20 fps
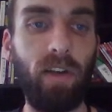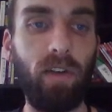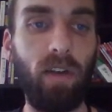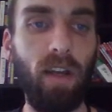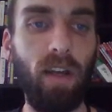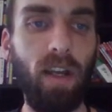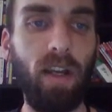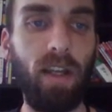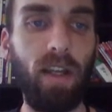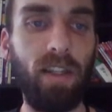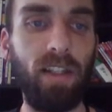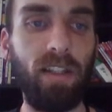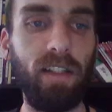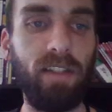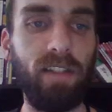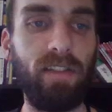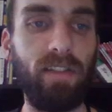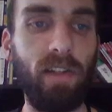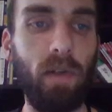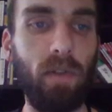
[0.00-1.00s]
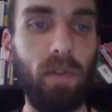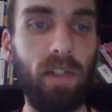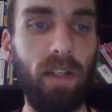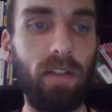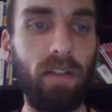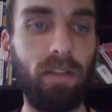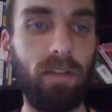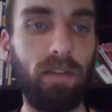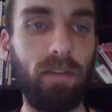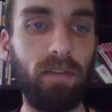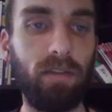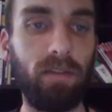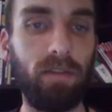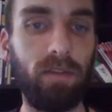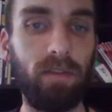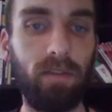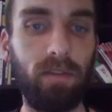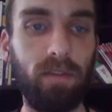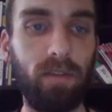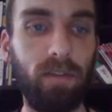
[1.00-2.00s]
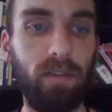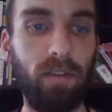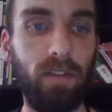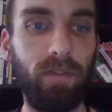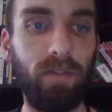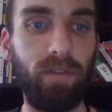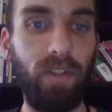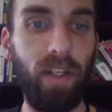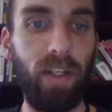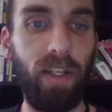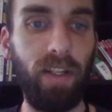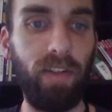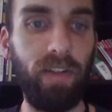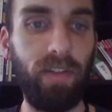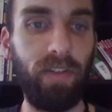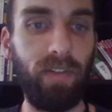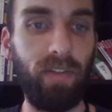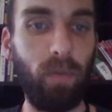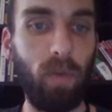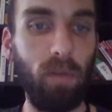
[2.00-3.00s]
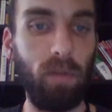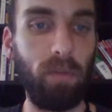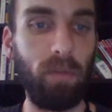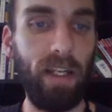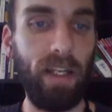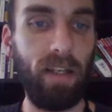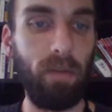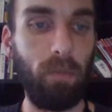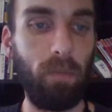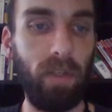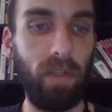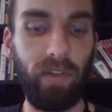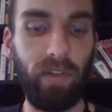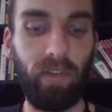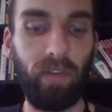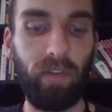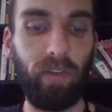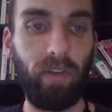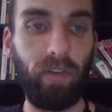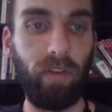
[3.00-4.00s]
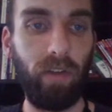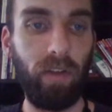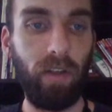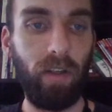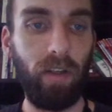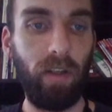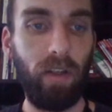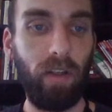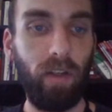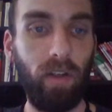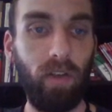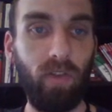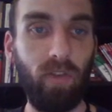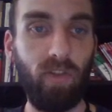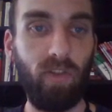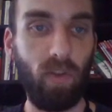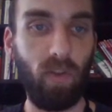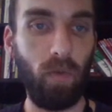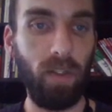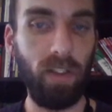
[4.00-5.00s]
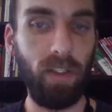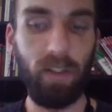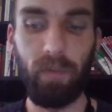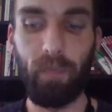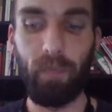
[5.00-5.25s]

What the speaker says: I think this is a hotel. It is. 1 platinum piece. Sure will.